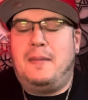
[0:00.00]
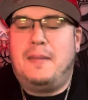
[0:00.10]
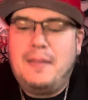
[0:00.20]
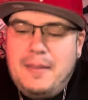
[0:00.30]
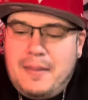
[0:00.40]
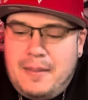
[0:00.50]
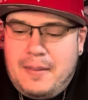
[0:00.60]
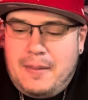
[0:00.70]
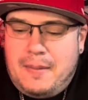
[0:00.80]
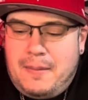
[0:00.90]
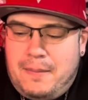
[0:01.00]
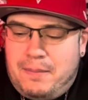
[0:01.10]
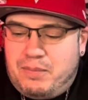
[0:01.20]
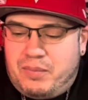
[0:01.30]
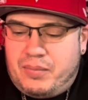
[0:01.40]

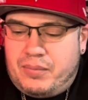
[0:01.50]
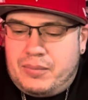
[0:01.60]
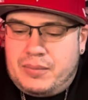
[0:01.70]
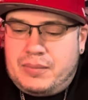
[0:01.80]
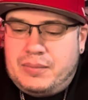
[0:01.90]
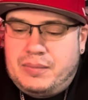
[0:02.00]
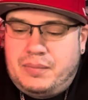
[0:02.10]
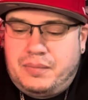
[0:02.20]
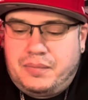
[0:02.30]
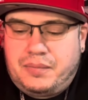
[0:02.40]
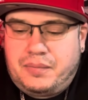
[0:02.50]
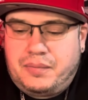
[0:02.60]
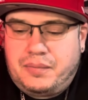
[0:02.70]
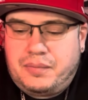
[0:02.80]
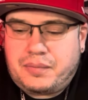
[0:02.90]

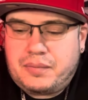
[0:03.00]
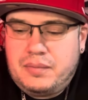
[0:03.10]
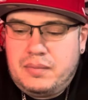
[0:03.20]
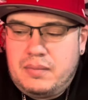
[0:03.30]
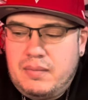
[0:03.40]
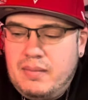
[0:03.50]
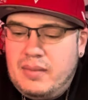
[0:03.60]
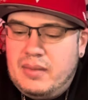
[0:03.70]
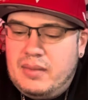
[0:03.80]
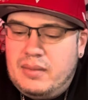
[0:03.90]
Nobody speaks.